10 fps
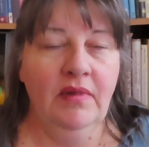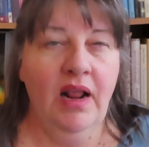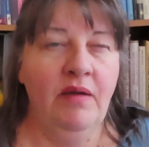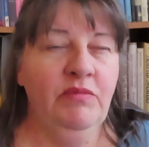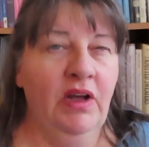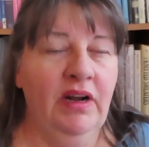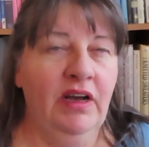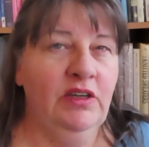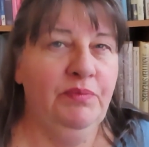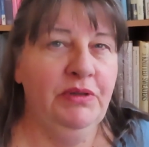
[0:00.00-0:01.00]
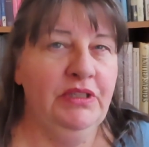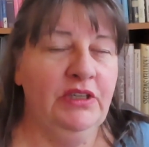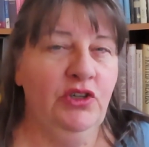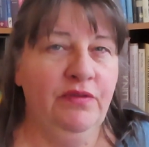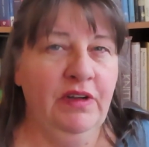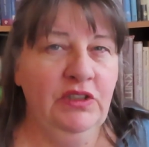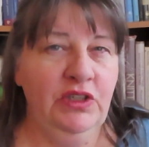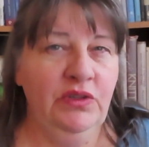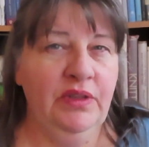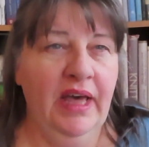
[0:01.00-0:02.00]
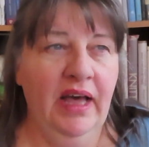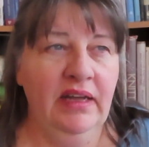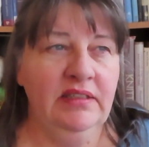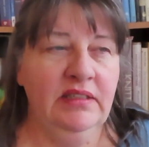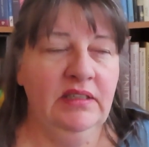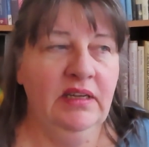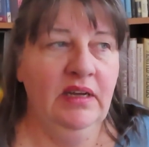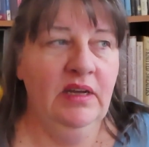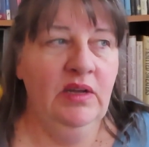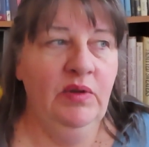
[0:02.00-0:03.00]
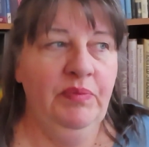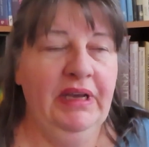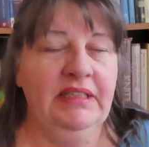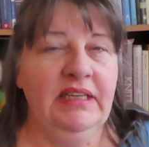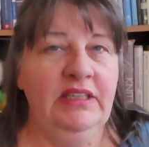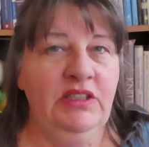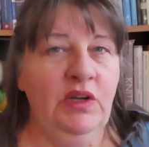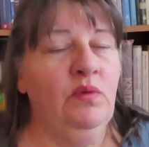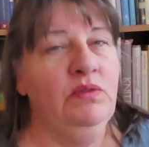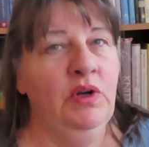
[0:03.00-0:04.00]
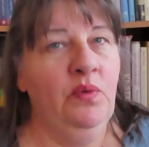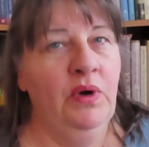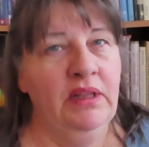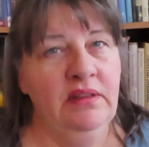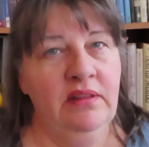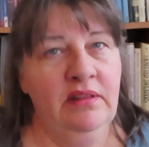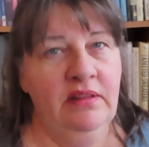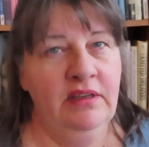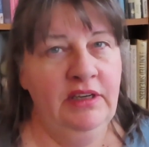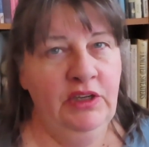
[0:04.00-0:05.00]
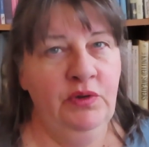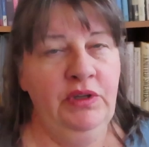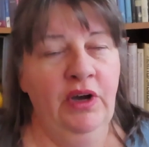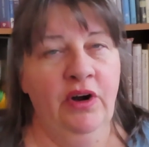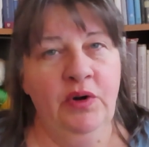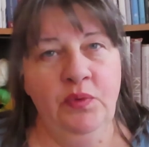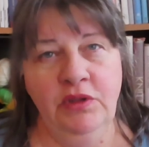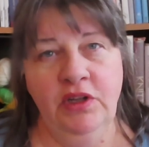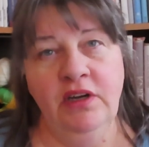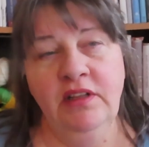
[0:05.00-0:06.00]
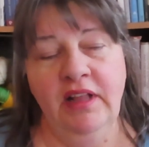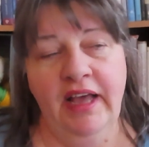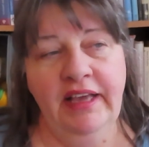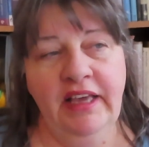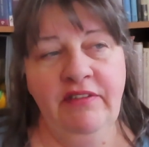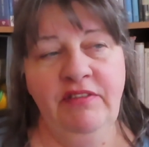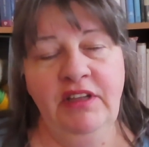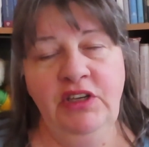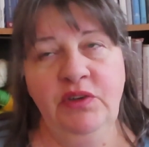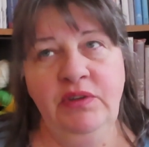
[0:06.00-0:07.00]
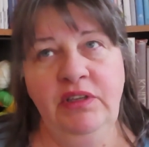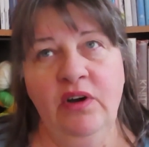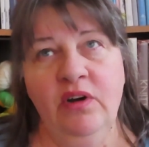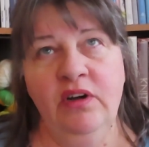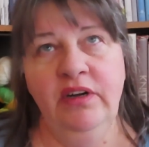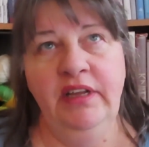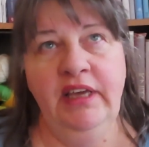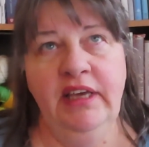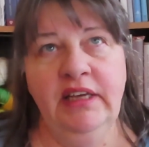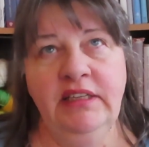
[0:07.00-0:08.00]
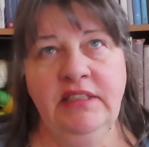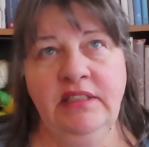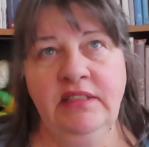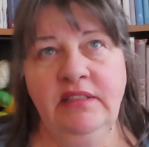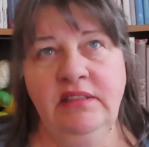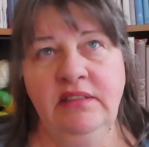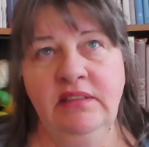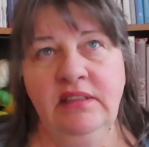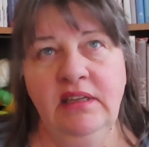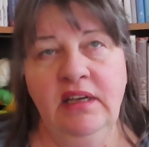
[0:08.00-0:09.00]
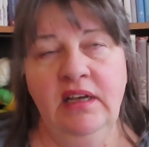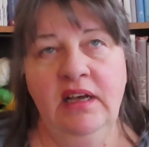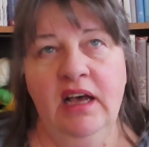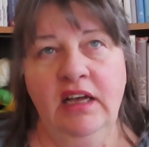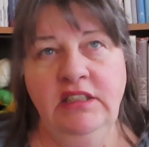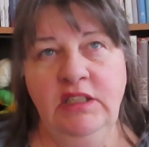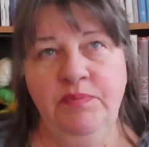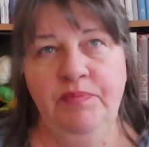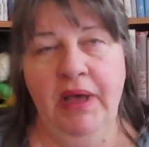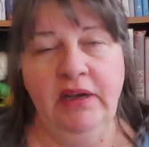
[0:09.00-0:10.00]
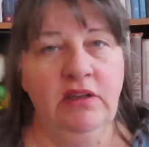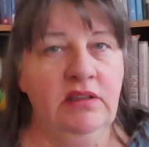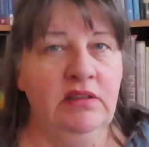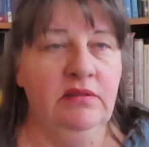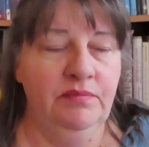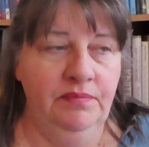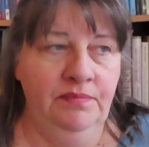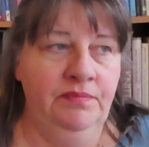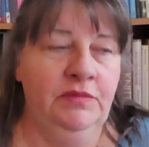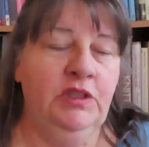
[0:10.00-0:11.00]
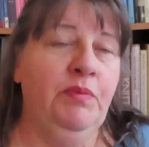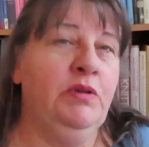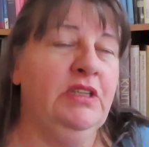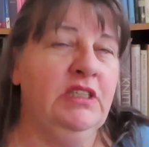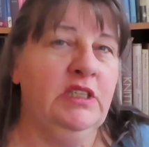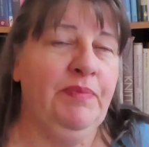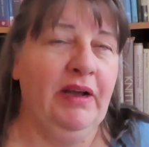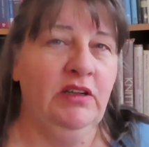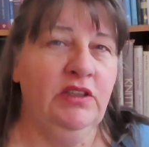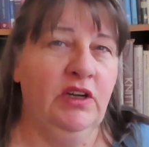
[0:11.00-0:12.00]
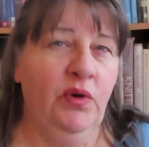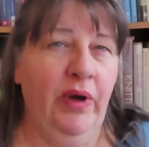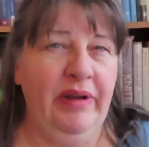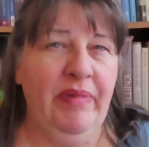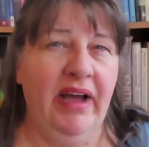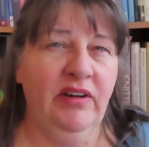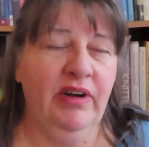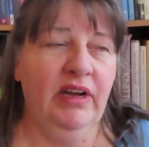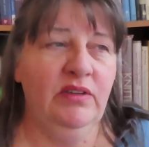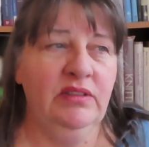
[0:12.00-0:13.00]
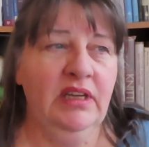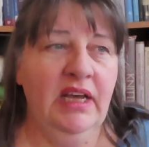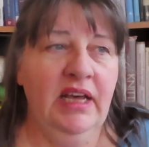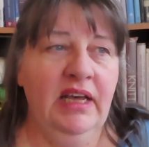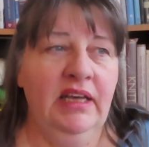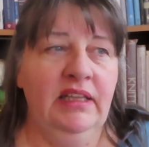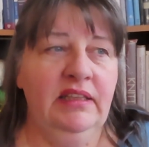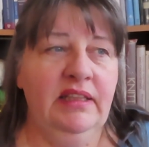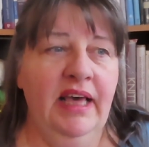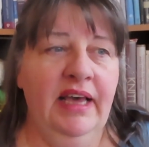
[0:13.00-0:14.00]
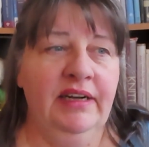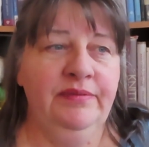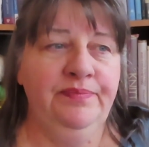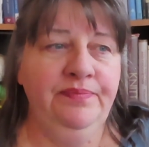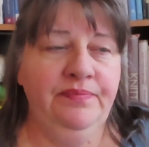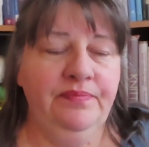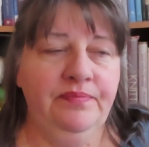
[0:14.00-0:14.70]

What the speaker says: I'm not 100% sure if I'll do that because I don't know what the new yarn will look like. If the new yarn is a speckle, suppose it's a speckled on a white background, then